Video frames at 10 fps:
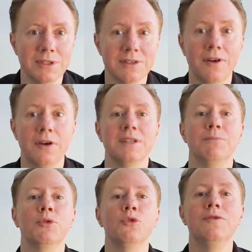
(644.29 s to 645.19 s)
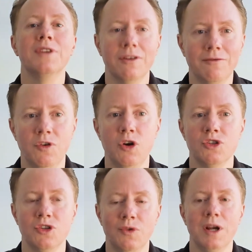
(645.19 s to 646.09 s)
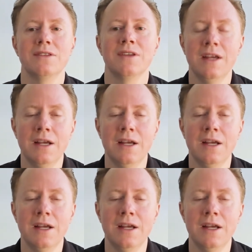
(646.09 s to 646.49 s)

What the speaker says: as far as improve the conversion rates